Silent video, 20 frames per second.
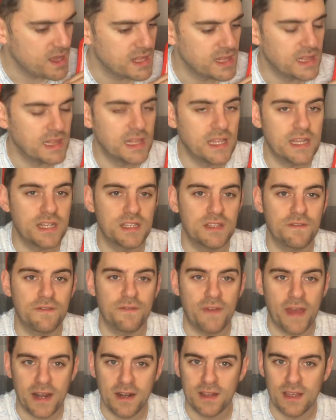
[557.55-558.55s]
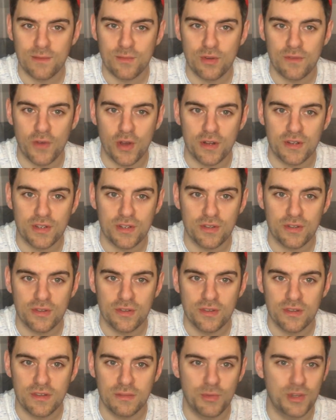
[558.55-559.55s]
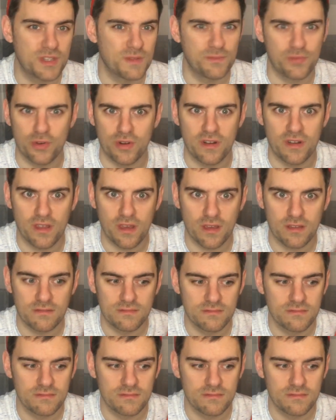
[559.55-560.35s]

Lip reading: Let's finally move on to the most important thing,